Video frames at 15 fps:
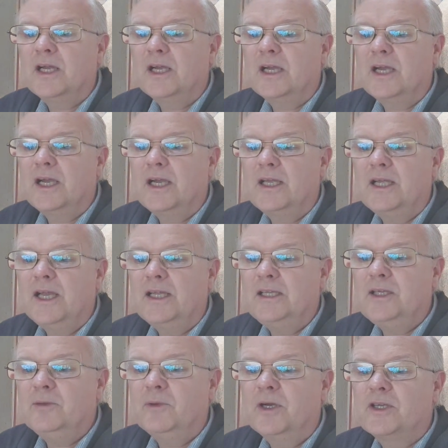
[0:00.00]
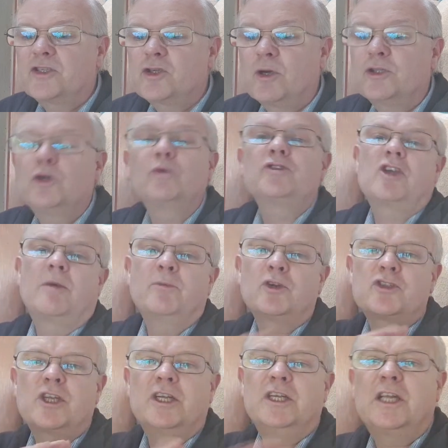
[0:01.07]
Anyway, so I'm not
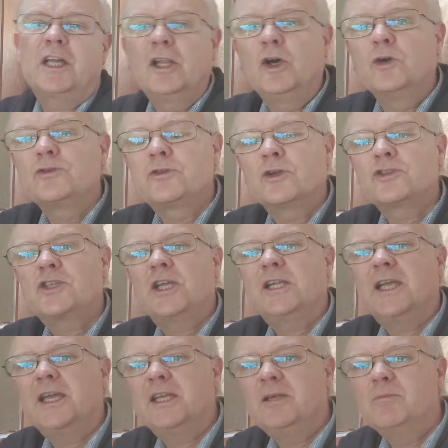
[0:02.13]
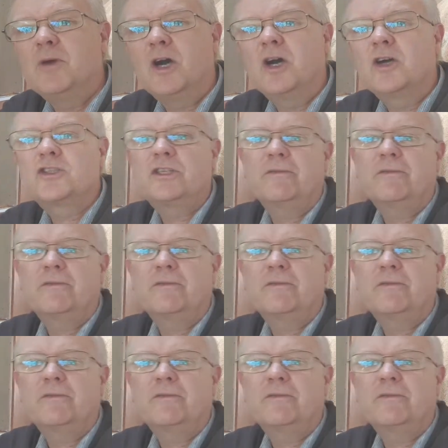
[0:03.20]
selling any clothes, not selling any mugs.